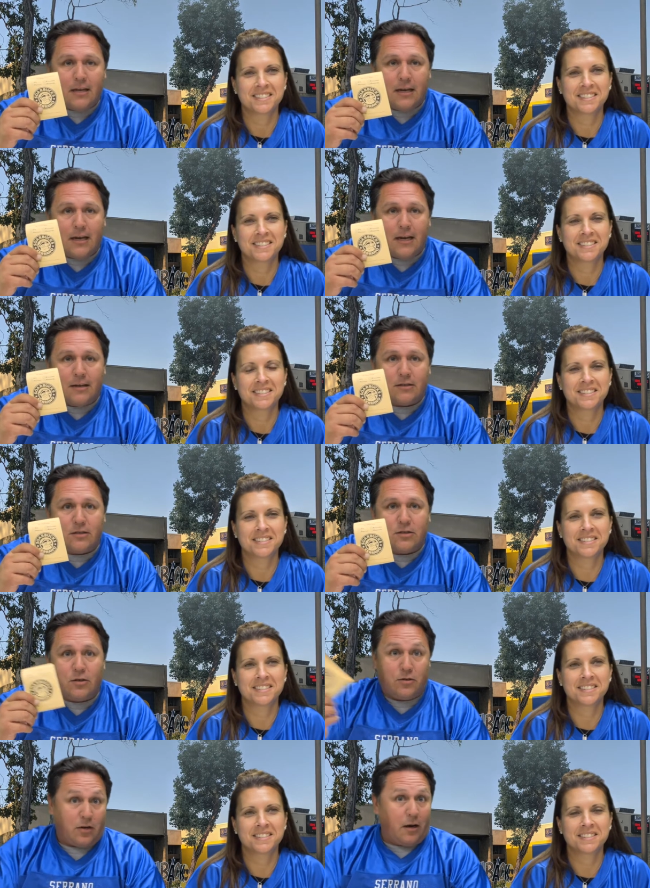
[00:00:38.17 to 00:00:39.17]
Speaker 1: uh, to
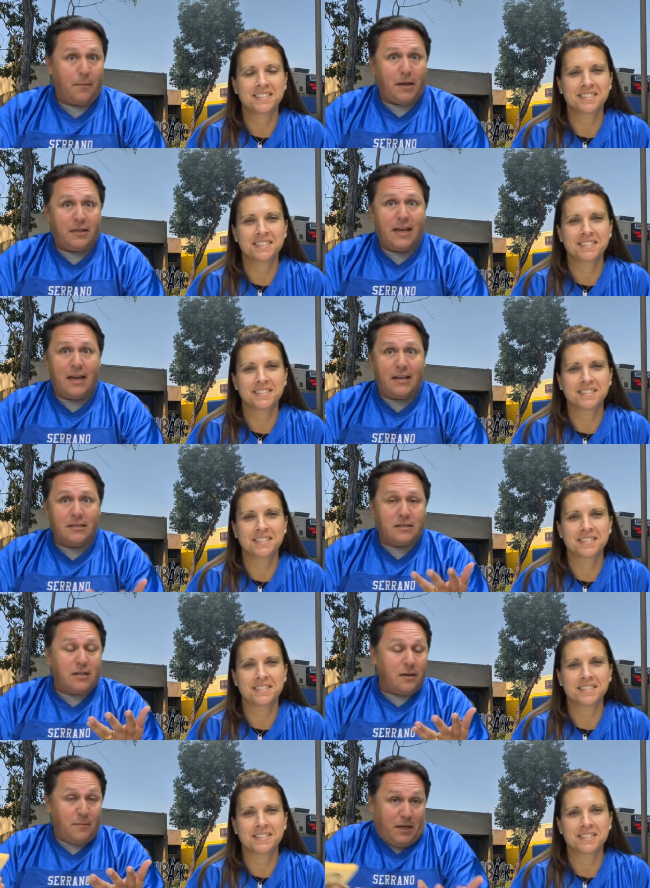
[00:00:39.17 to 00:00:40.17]
talk about that, it's going to
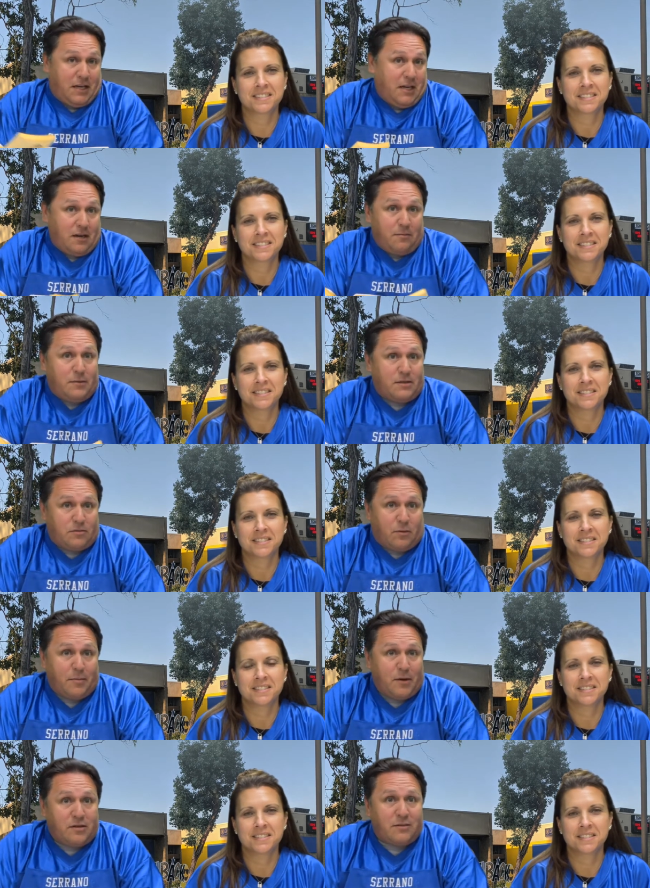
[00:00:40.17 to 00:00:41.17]
be here. Ms.
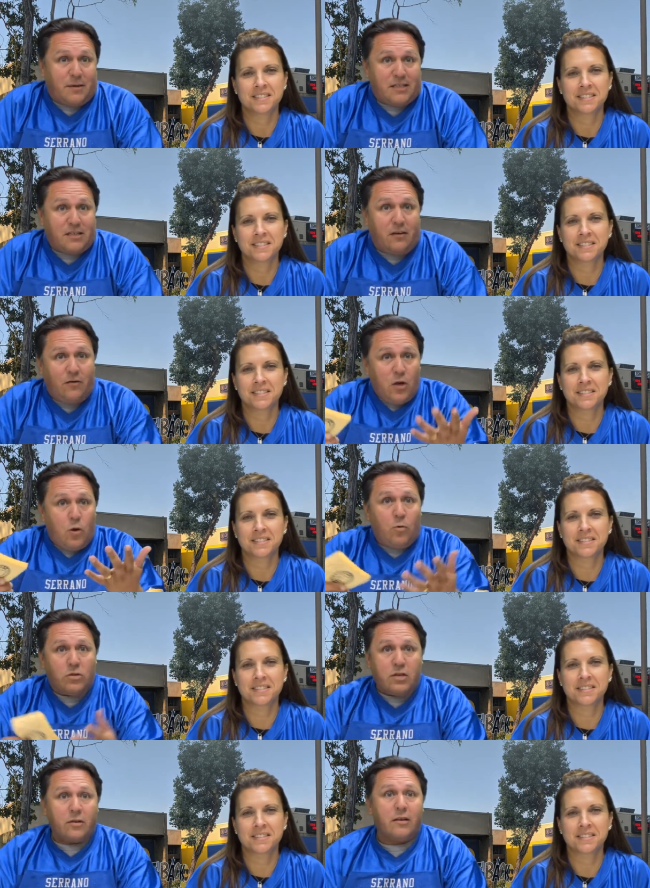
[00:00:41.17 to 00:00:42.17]
Ramirez and myself will tell
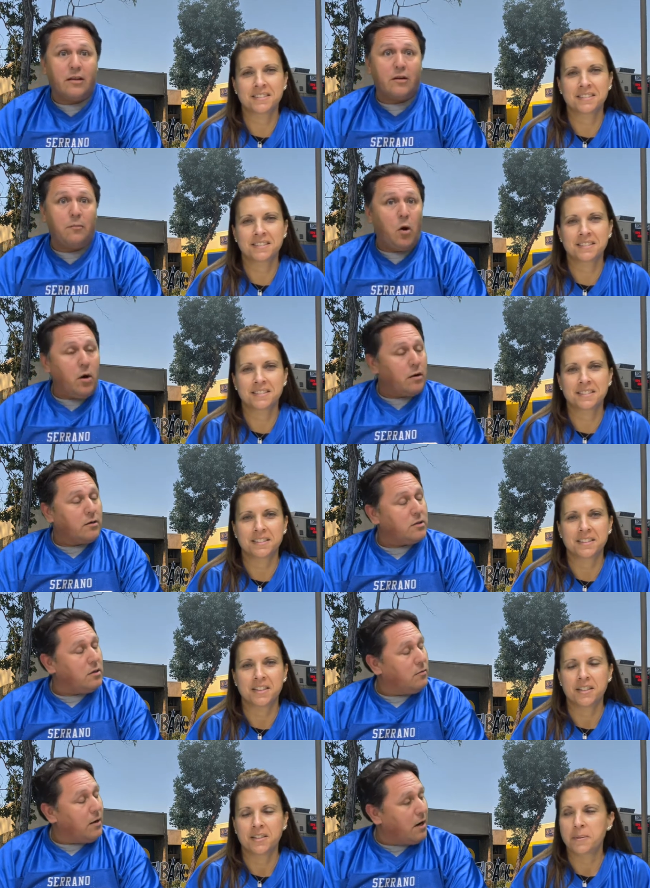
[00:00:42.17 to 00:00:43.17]
you a little more. So
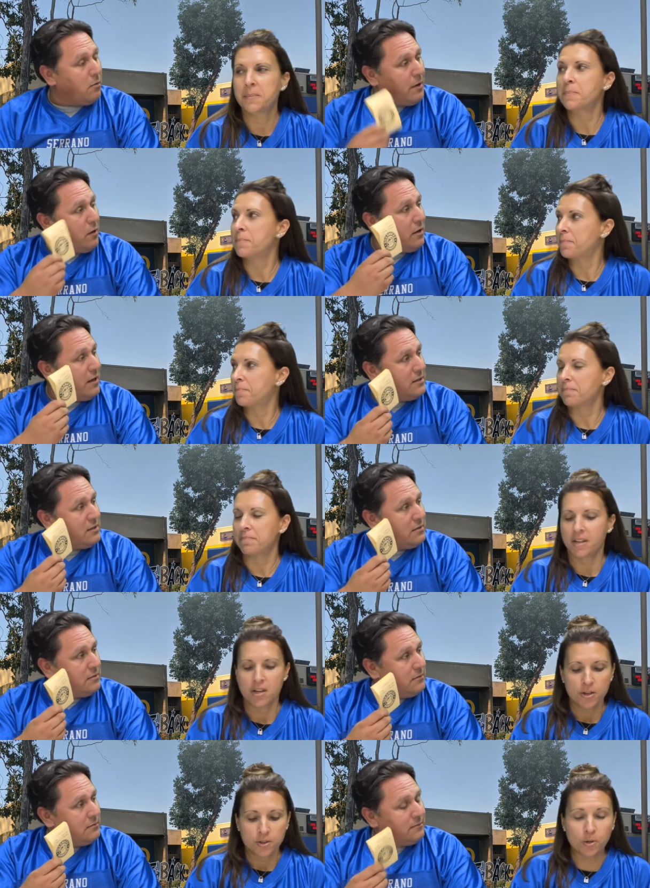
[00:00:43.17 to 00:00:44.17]
how do we earn these?
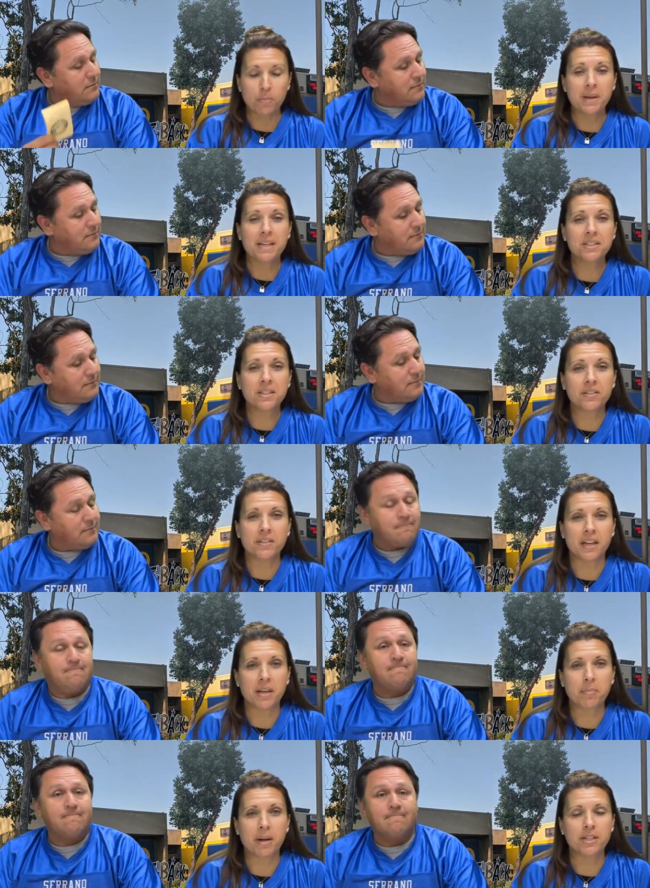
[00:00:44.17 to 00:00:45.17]
Speaker 2: So basically,
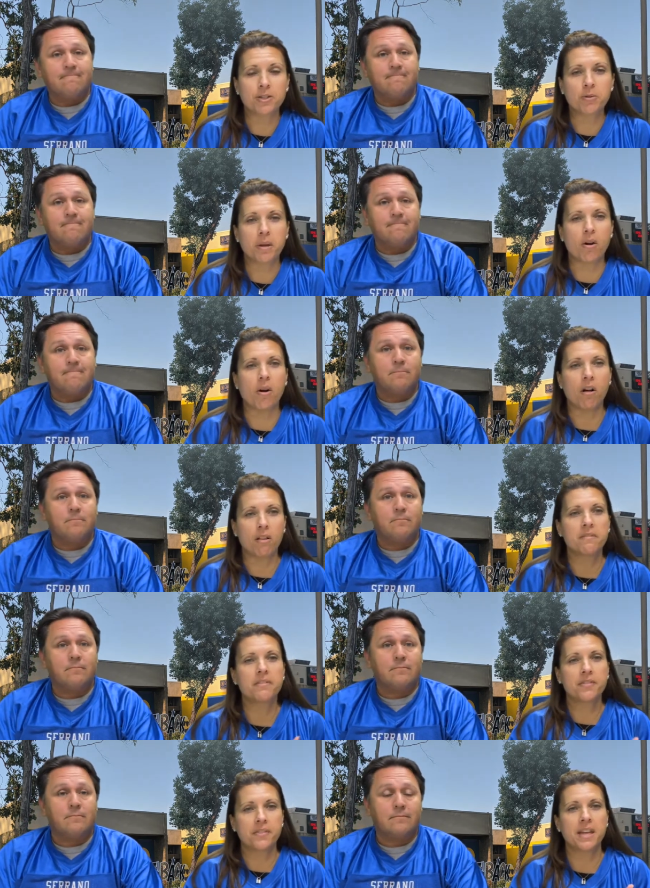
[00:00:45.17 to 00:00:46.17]
by doing all of the
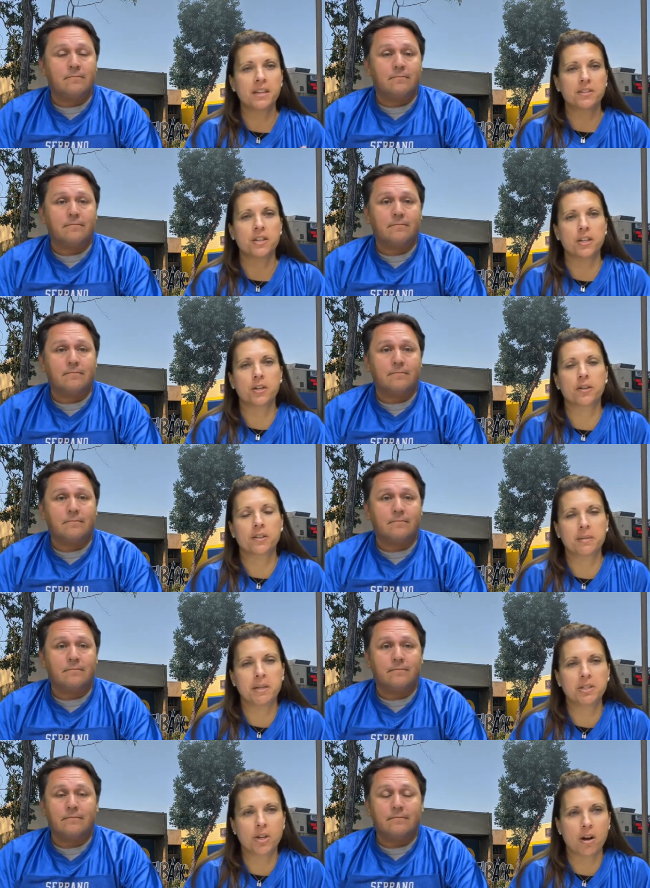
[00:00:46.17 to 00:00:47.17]
things that you're going to be
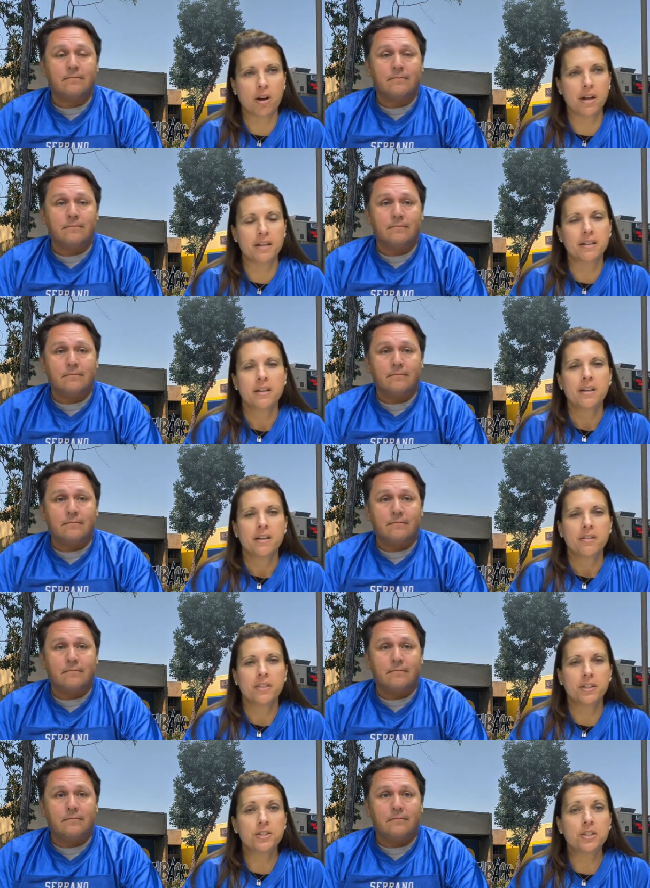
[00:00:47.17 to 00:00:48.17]
taught
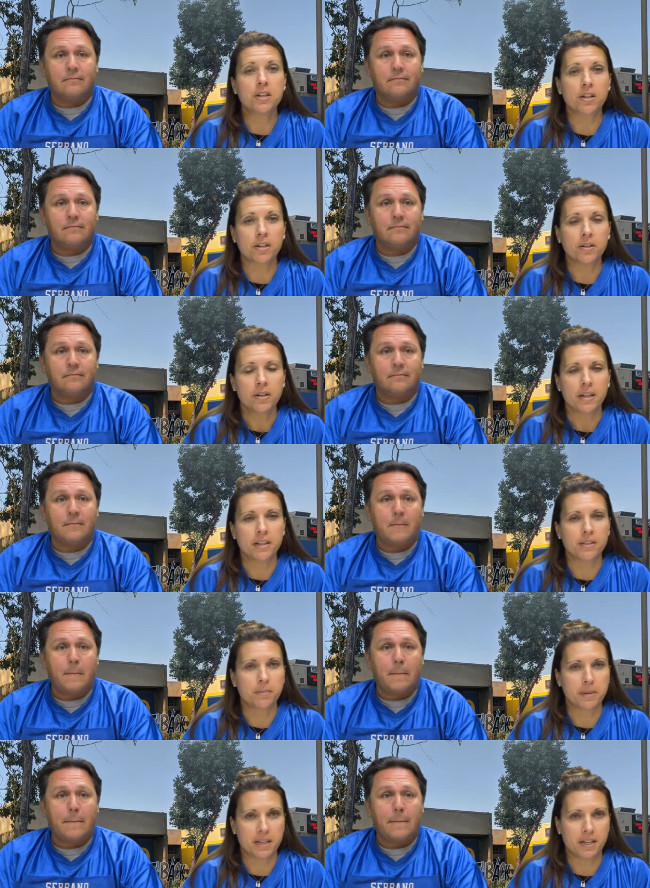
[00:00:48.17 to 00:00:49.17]
this year, in the
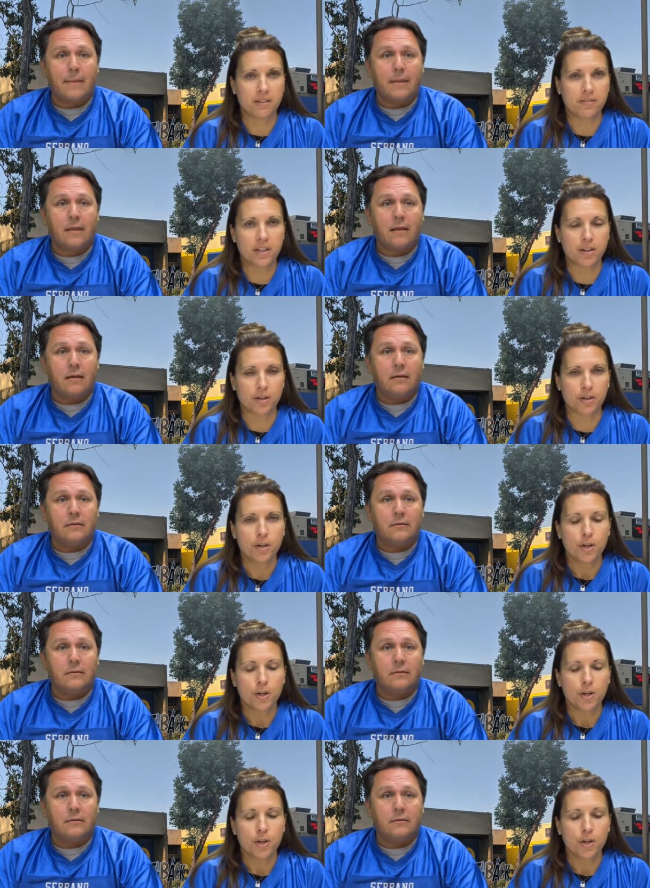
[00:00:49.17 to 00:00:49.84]
beginning of the year,